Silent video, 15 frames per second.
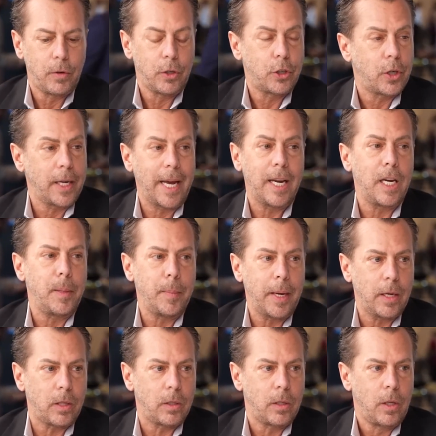virtually any
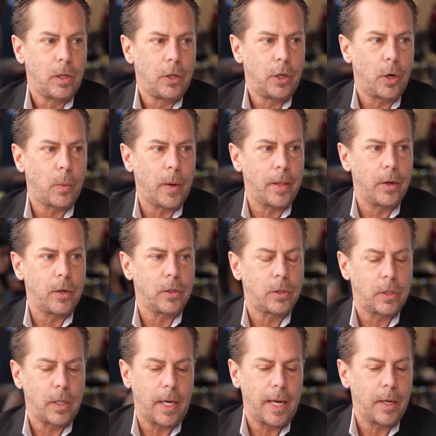metal. Whether
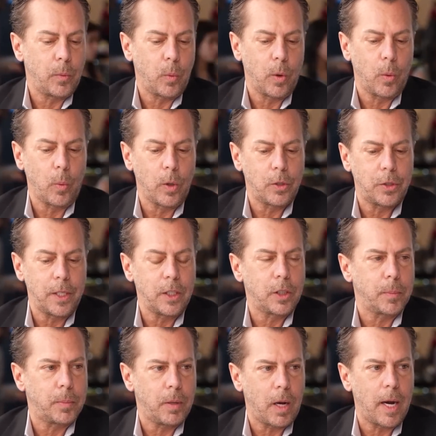it's, and we're seeing
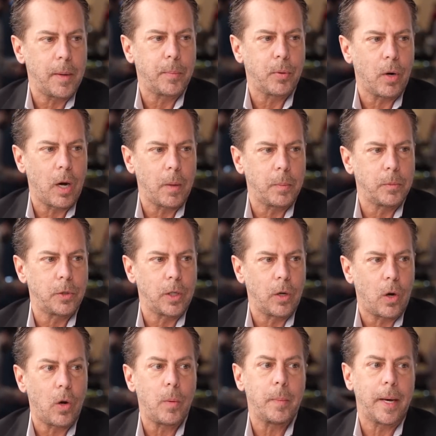supply problems in
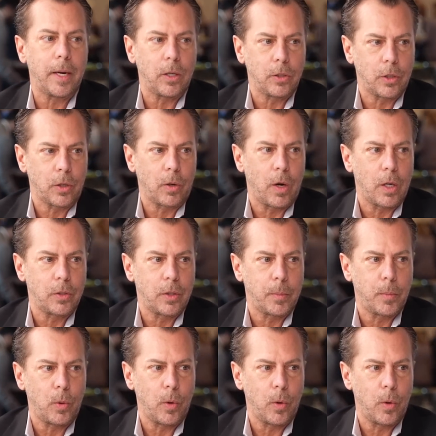all metals across the